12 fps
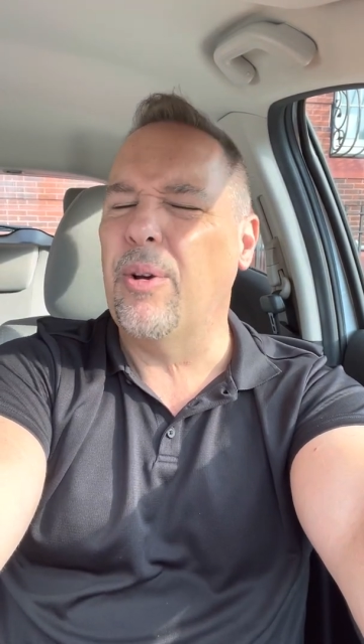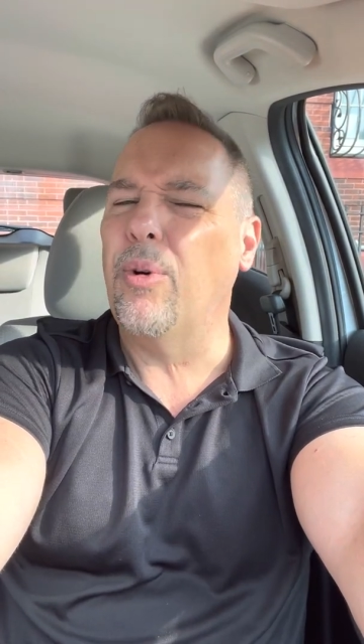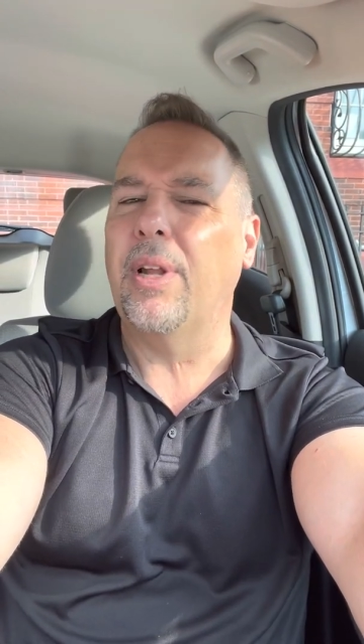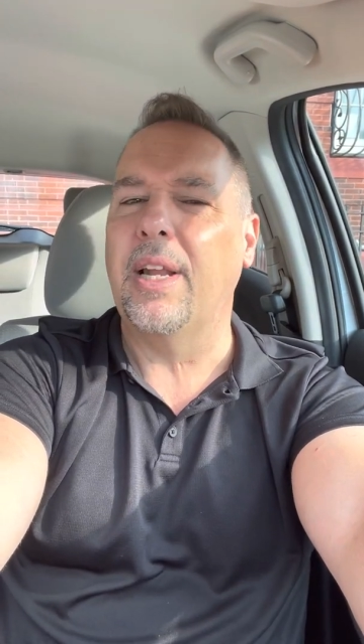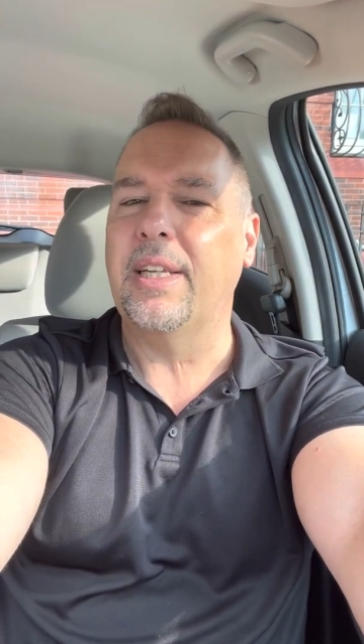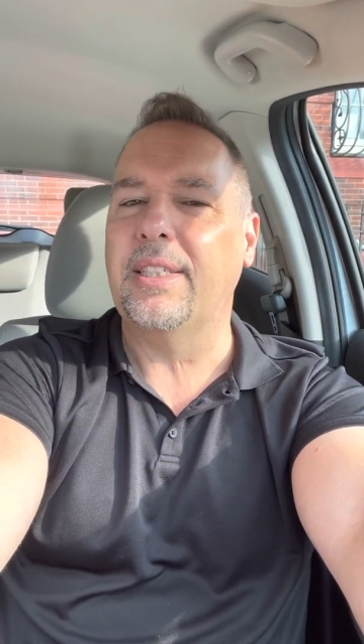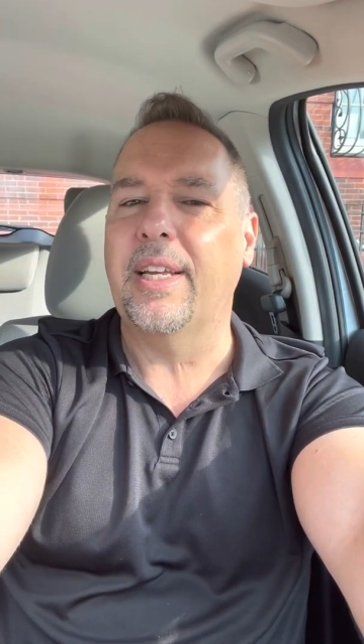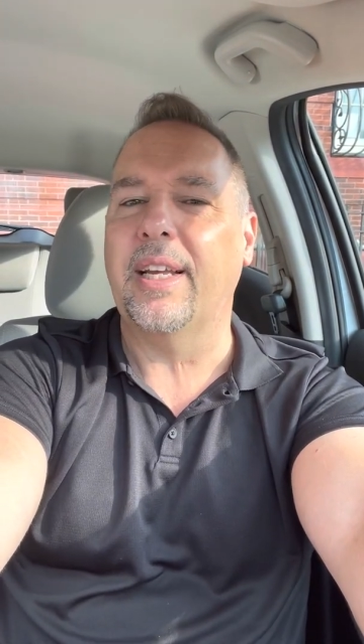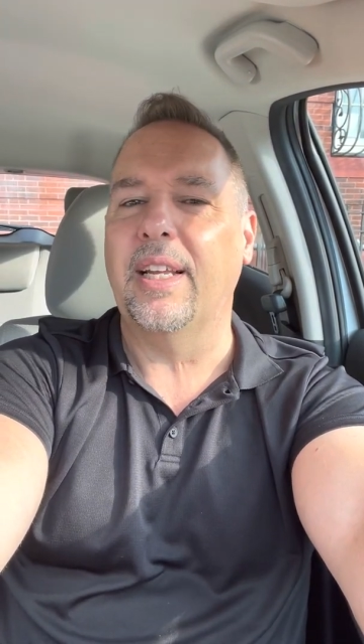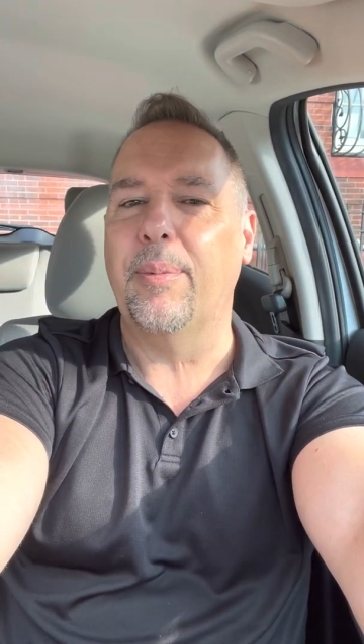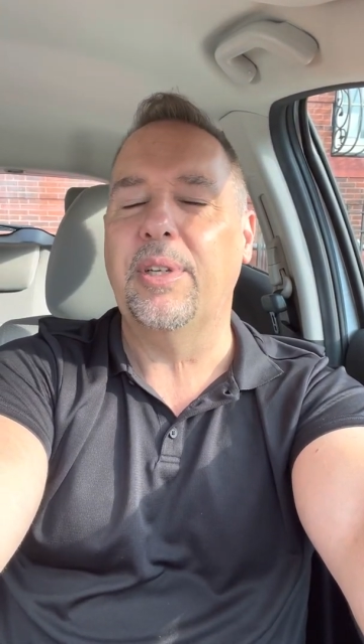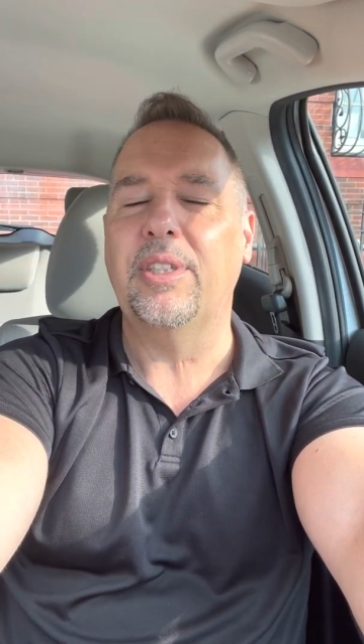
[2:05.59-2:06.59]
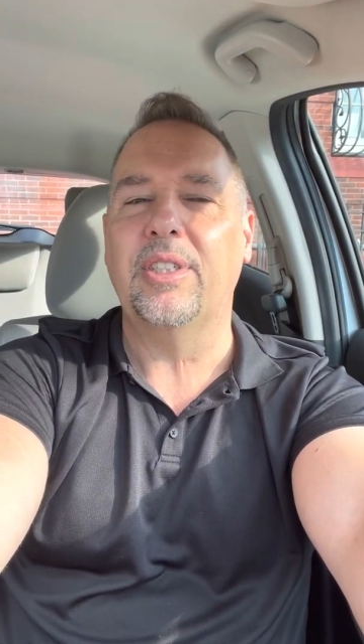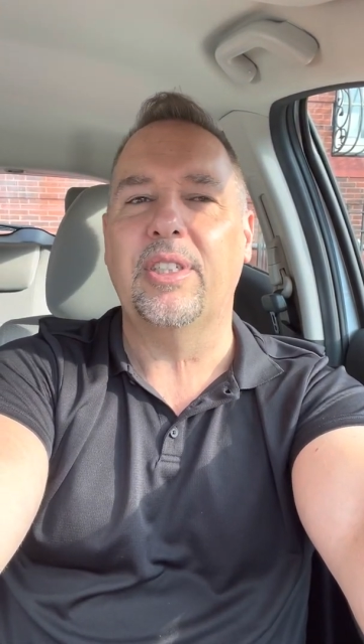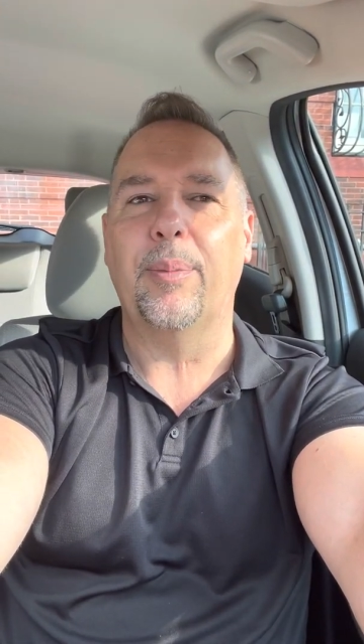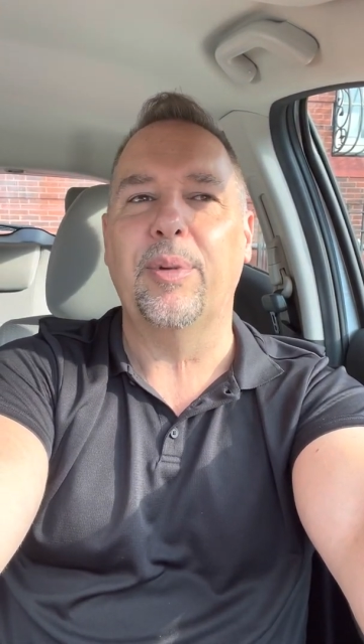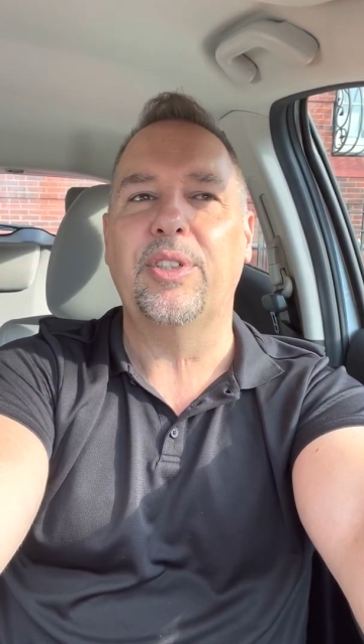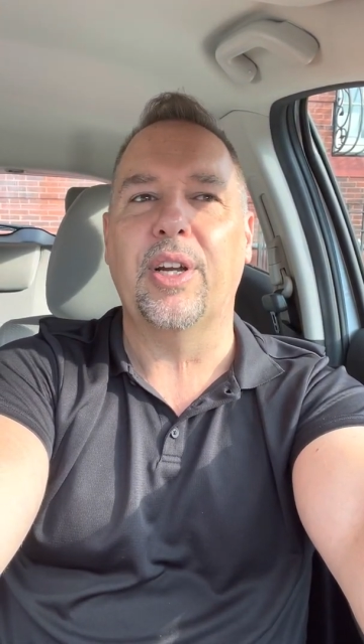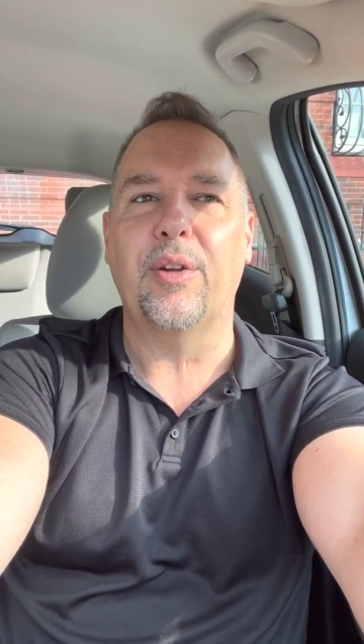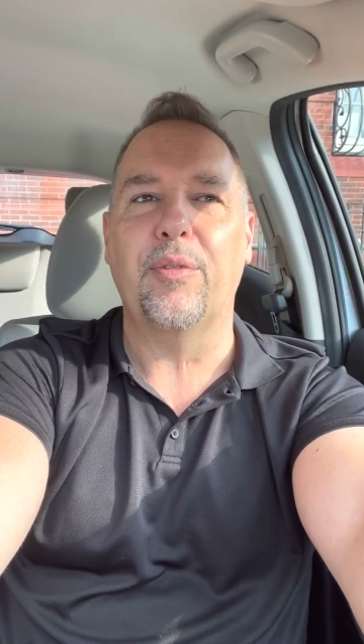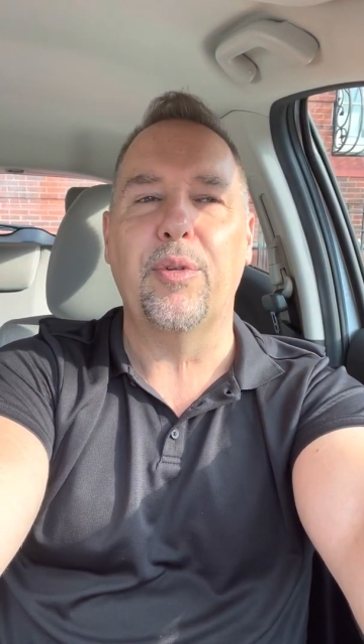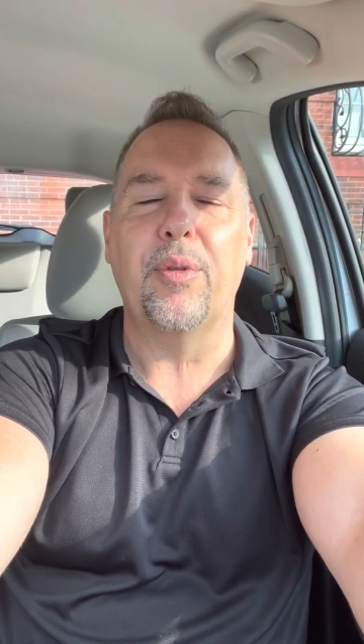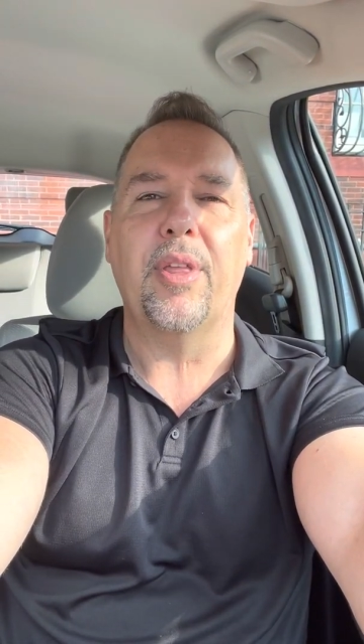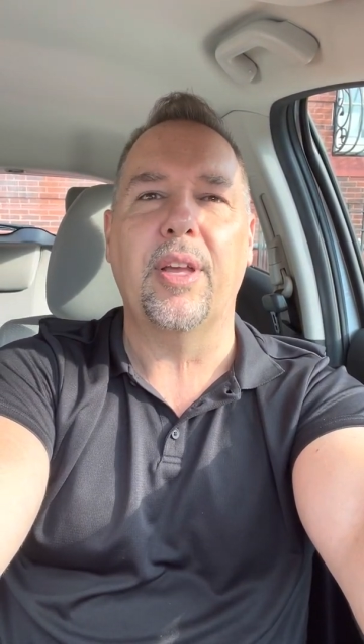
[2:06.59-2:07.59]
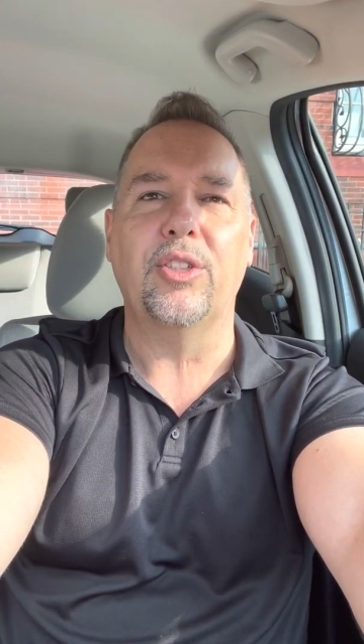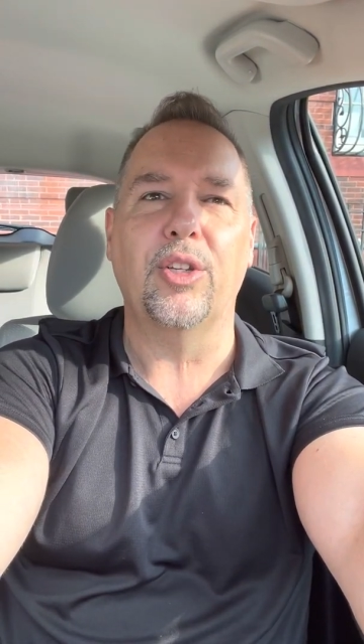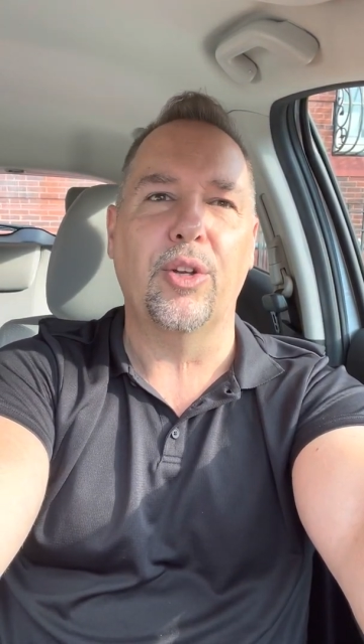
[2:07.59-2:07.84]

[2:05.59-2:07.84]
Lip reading: hold on a second, let me just double check a few things